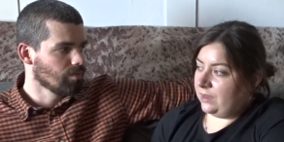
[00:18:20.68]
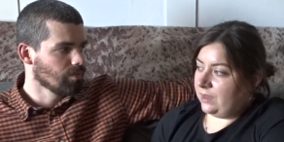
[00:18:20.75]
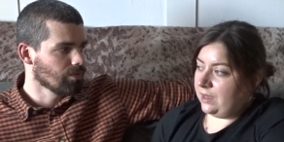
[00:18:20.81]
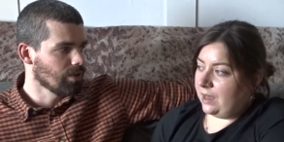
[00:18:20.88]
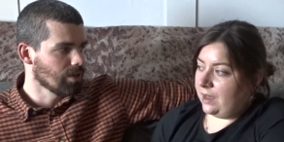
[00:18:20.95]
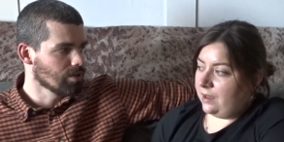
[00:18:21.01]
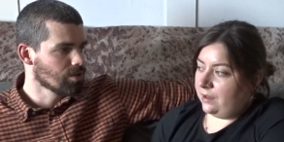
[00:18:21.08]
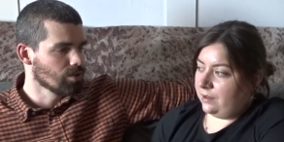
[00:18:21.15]

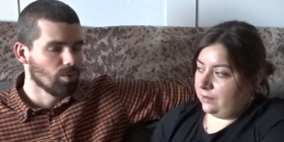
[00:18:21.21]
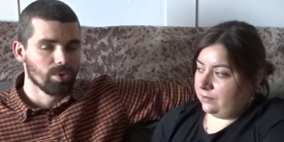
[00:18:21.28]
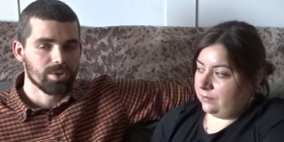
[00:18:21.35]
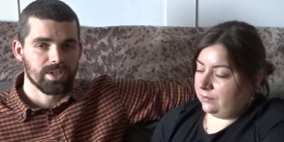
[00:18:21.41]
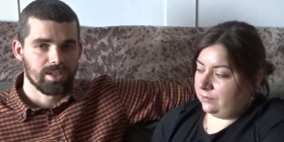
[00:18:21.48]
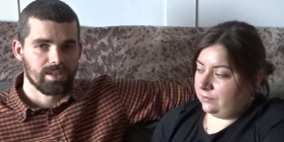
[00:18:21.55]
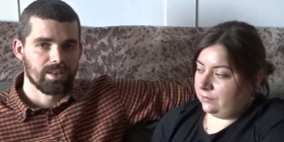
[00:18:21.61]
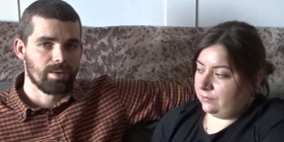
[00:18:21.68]
Speaker 1: yeah. thing
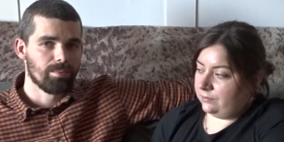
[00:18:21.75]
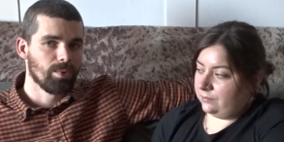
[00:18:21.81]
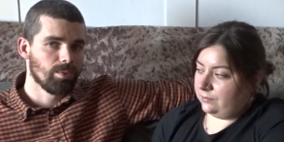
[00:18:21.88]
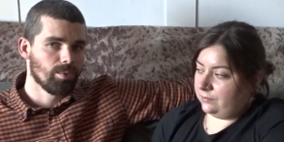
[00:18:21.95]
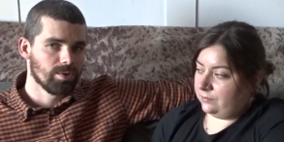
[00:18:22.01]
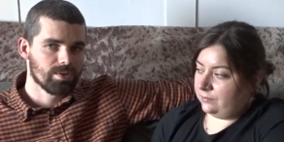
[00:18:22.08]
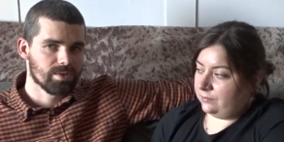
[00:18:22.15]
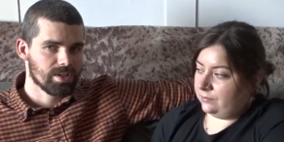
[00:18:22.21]
sorted, and then we
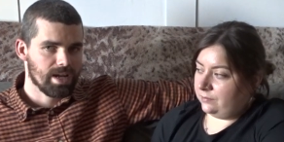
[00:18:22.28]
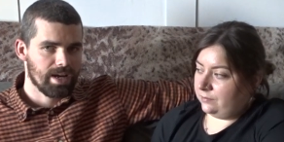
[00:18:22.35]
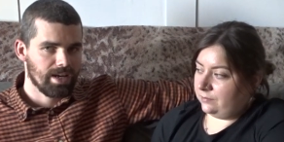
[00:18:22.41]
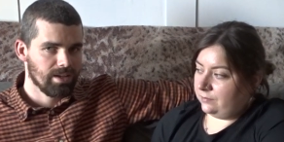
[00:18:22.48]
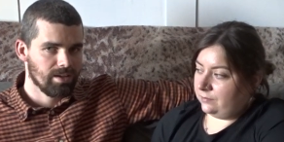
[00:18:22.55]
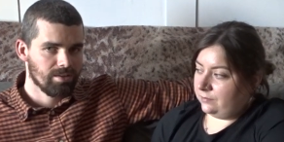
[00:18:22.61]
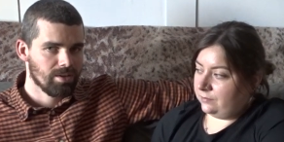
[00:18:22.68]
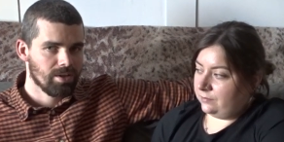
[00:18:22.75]
would
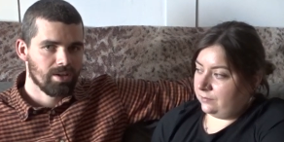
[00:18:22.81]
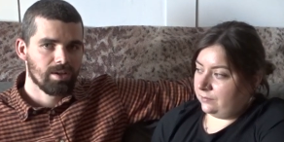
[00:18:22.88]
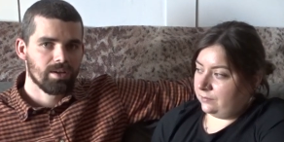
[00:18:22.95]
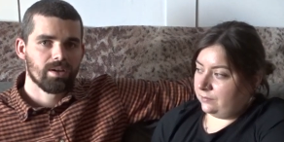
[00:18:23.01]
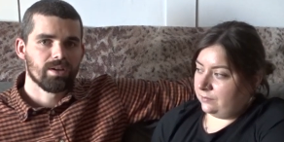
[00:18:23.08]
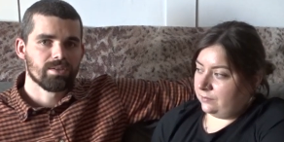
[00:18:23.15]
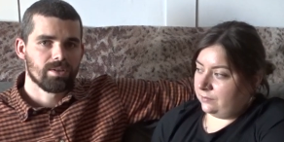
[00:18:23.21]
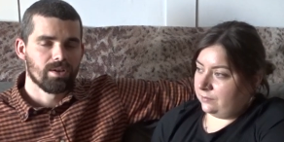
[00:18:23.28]
stay
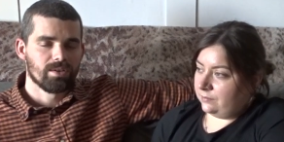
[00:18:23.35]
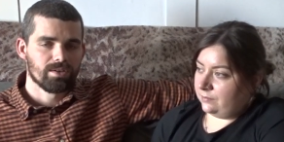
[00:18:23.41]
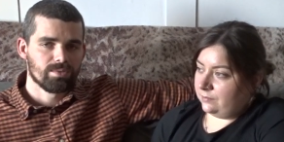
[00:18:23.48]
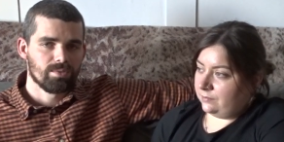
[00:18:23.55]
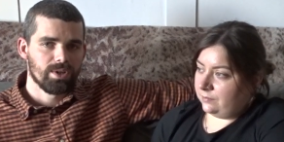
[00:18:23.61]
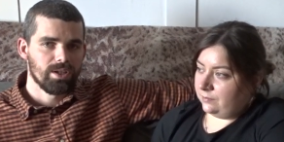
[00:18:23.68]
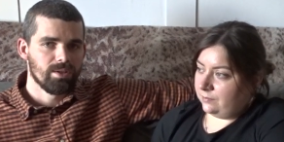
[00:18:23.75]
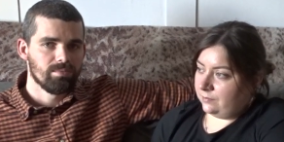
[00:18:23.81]
as long as
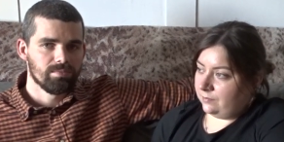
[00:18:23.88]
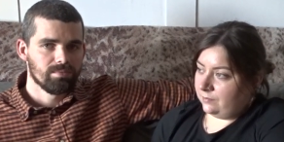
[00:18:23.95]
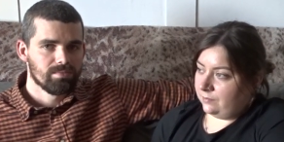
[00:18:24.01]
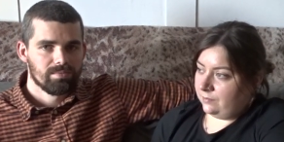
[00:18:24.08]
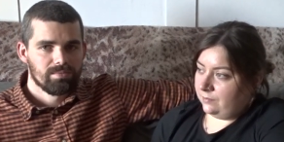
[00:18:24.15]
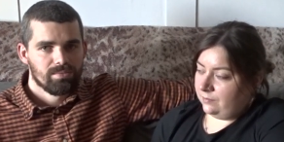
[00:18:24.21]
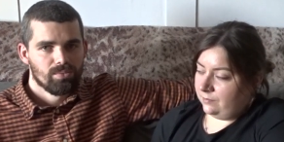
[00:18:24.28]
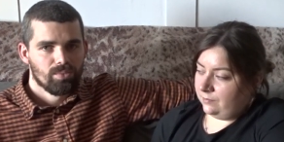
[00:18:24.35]
we,
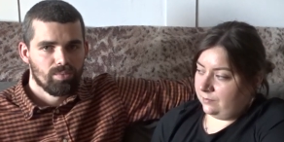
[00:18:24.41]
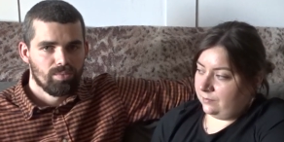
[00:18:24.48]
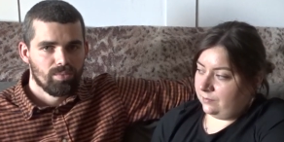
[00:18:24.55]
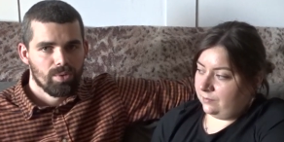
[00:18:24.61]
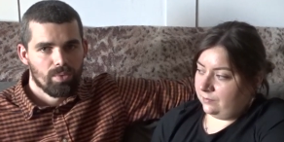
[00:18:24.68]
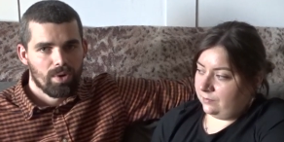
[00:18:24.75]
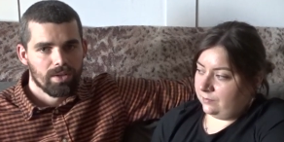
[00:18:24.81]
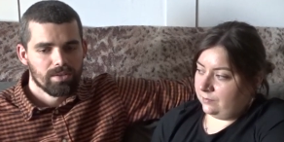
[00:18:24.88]

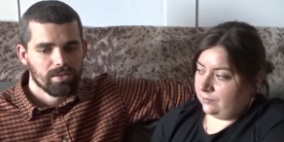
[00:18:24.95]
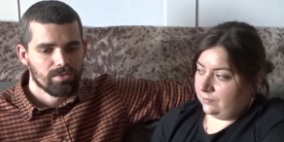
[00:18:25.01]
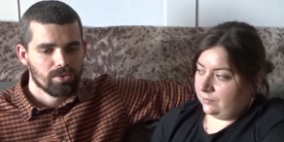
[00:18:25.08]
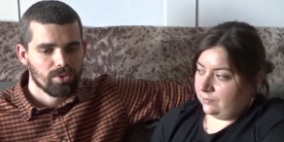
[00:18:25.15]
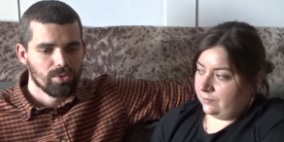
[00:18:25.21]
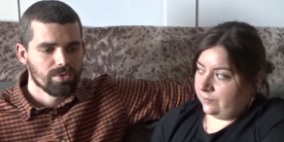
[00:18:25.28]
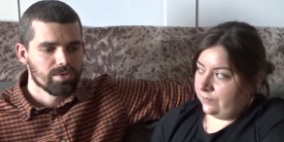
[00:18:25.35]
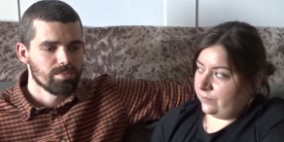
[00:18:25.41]
we want, of
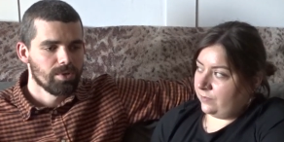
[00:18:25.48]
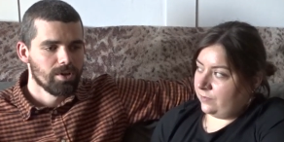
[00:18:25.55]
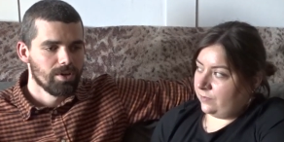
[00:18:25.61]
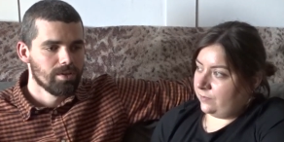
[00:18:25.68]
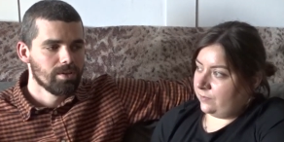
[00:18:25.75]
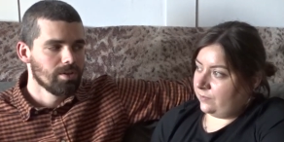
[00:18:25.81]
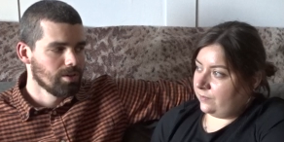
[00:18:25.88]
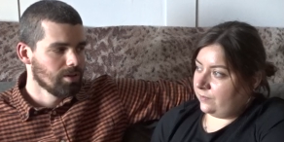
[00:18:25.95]
course.
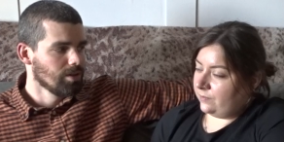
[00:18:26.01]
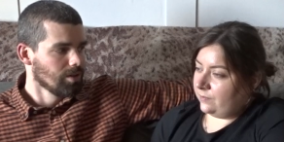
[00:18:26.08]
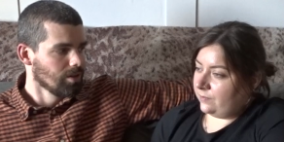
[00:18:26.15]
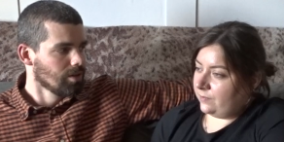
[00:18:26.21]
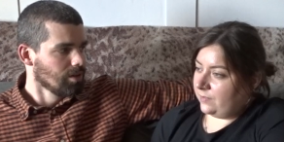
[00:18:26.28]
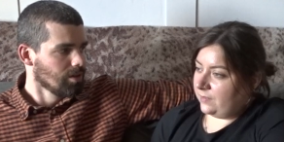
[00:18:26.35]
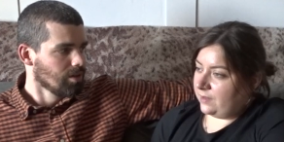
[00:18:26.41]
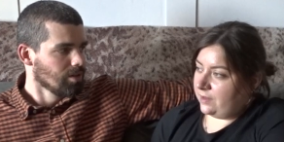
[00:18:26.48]
But
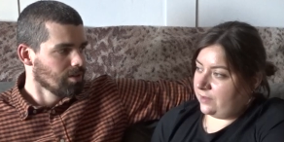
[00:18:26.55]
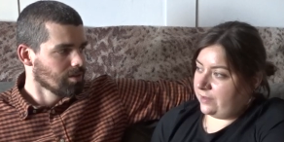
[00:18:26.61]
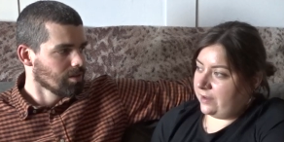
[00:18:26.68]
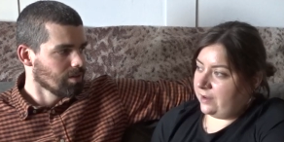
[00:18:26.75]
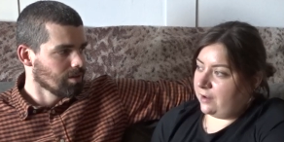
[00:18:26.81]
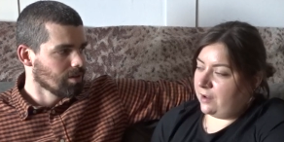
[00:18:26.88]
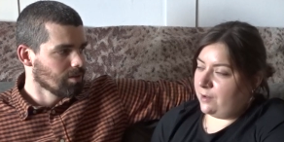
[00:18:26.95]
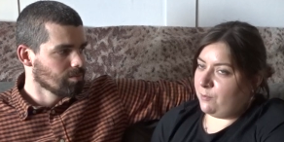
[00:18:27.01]
Speaker 2: I
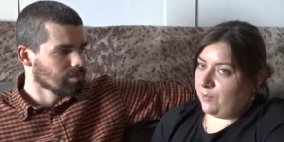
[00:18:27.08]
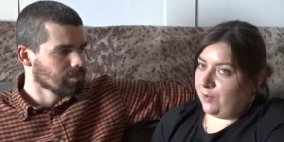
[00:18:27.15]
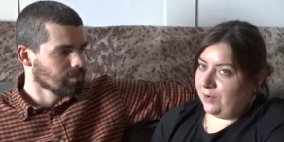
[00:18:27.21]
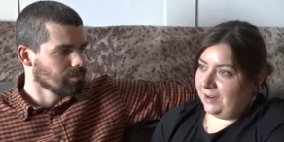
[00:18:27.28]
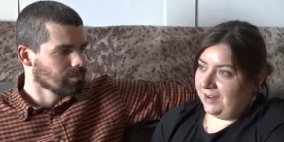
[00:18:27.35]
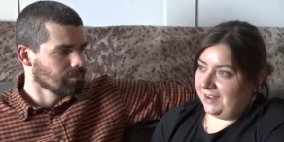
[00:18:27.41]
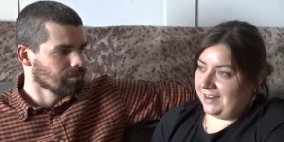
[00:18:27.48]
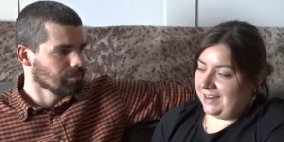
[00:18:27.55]
think hmm. I'm more
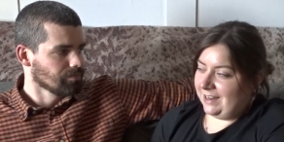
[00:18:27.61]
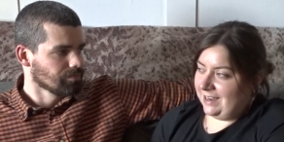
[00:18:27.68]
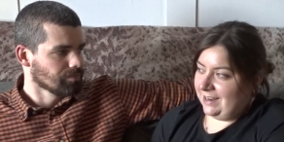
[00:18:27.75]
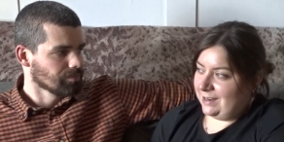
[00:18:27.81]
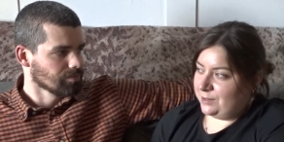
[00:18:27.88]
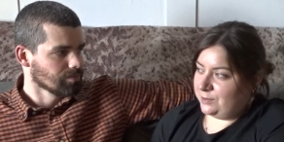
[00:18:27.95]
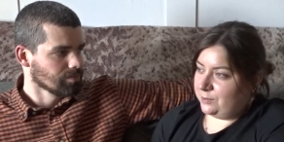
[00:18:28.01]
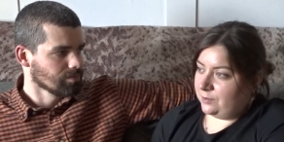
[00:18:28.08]
like
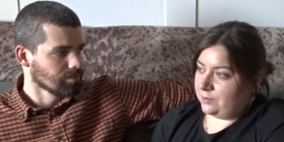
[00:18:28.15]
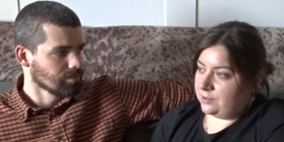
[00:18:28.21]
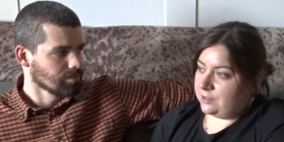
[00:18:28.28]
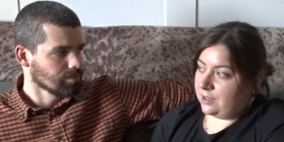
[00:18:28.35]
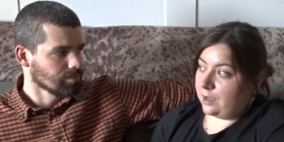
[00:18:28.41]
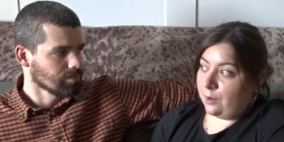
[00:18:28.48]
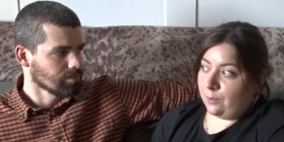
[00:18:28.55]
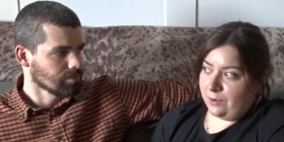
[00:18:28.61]
leaning towards
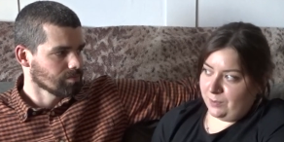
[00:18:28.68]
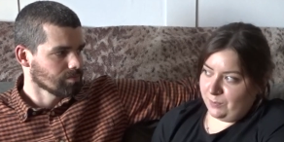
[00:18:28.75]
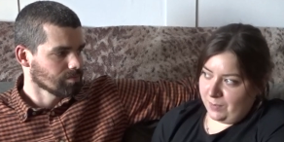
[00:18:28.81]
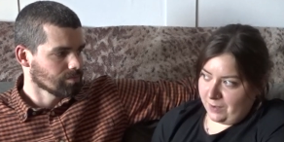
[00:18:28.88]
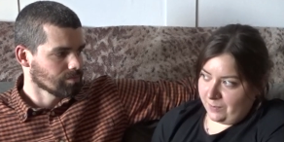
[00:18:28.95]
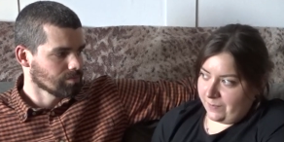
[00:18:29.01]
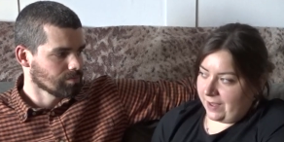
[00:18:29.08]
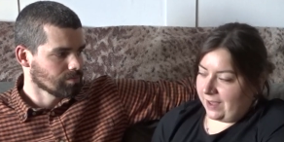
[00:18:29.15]
like I want to
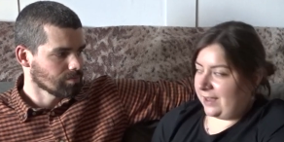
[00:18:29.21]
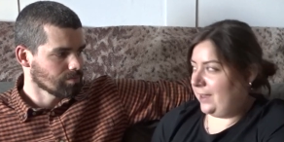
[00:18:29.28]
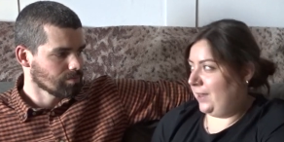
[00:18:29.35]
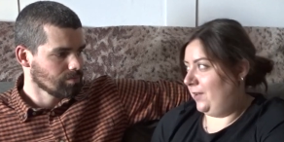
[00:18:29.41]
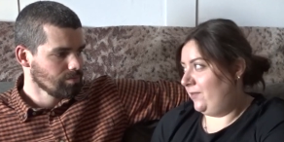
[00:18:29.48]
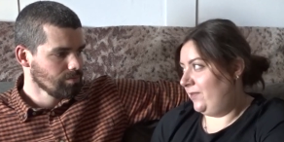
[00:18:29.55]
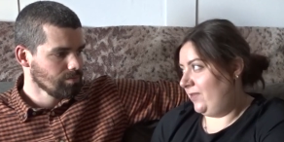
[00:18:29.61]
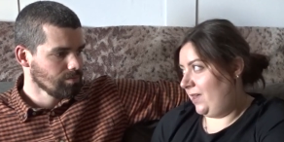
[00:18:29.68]
pop back
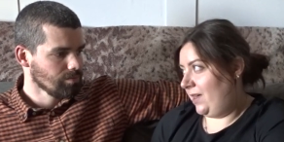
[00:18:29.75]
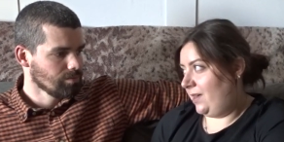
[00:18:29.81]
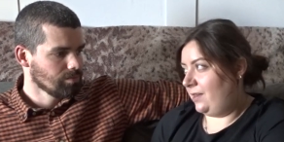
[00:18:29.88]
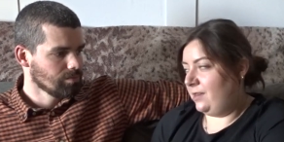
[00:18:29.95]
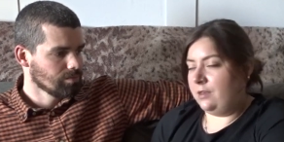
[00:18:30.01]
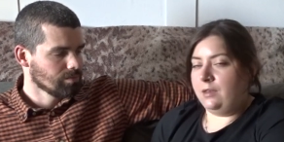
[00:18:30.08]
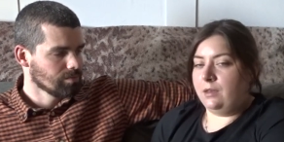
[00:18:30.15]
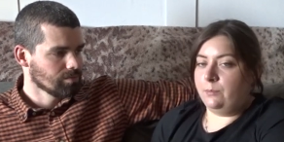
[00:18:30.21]
here and there.
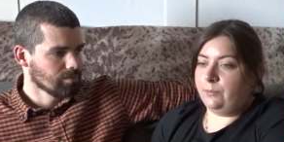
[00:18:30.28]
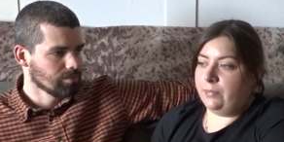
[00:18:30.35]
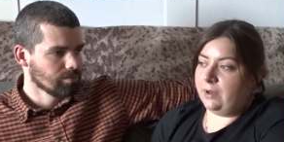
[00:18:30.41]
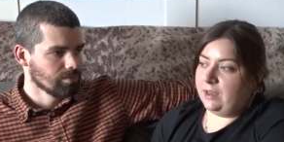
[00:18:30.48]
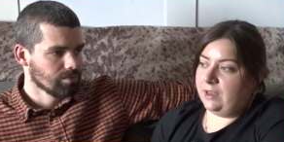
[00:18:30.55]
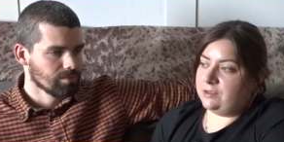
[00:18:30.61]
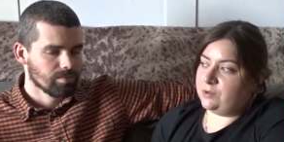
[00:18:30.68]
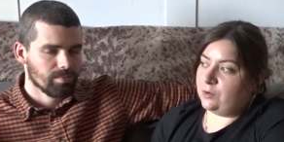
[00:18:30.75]

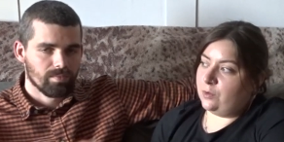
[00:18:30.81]
But it's